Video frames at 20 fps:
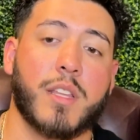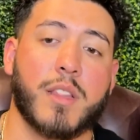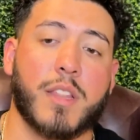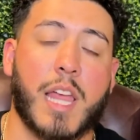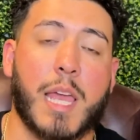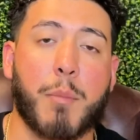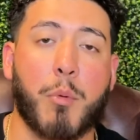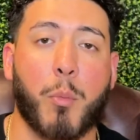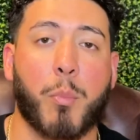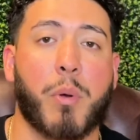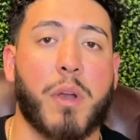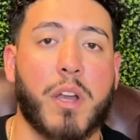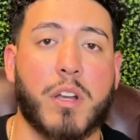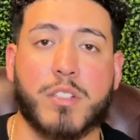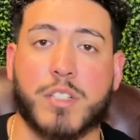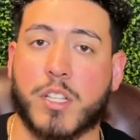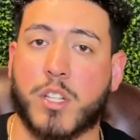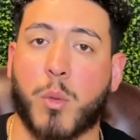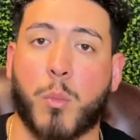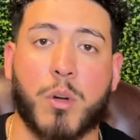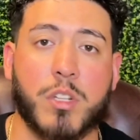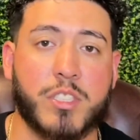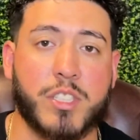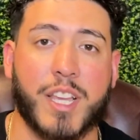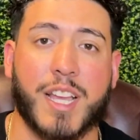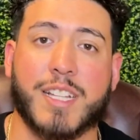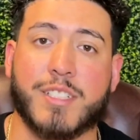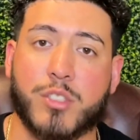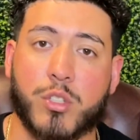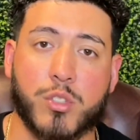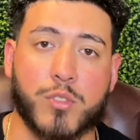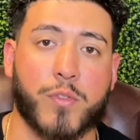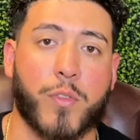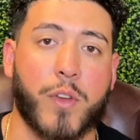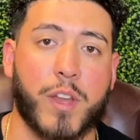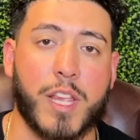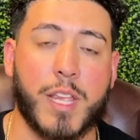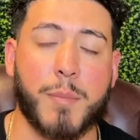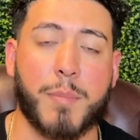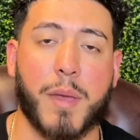label printers like the ones you guys use
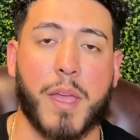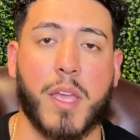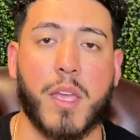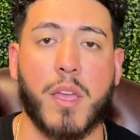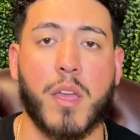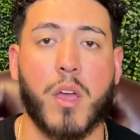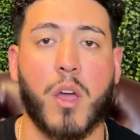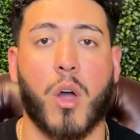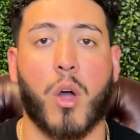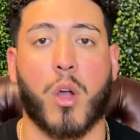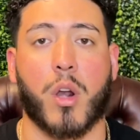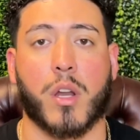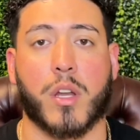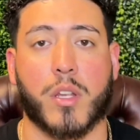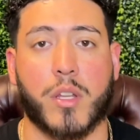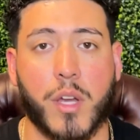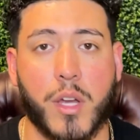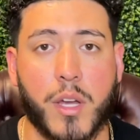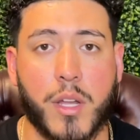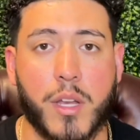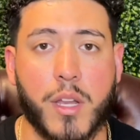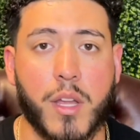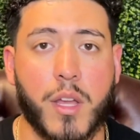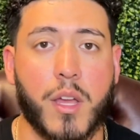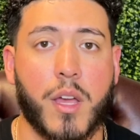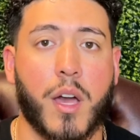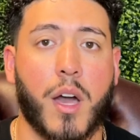for eBay are good.